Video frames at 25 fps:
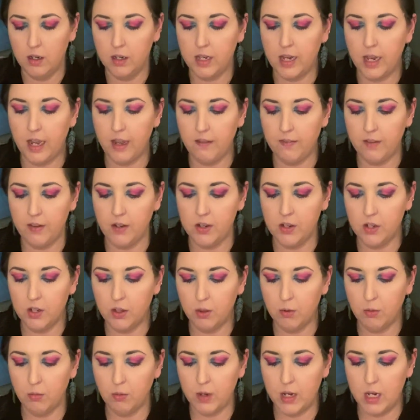dive into
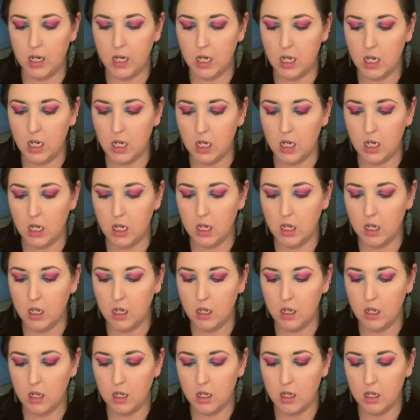the reading.
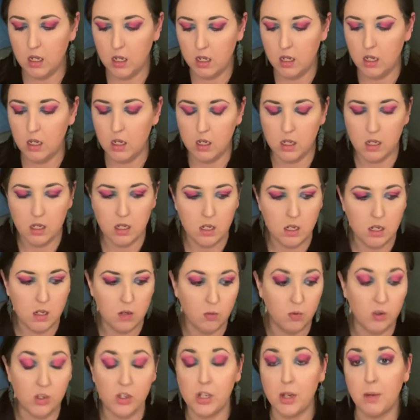
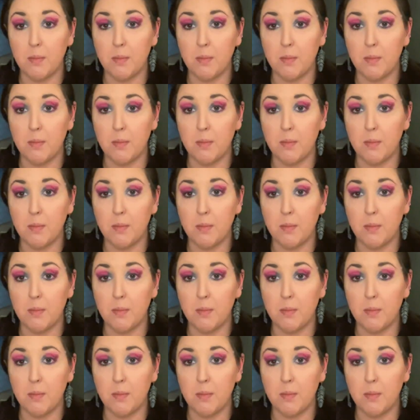Which,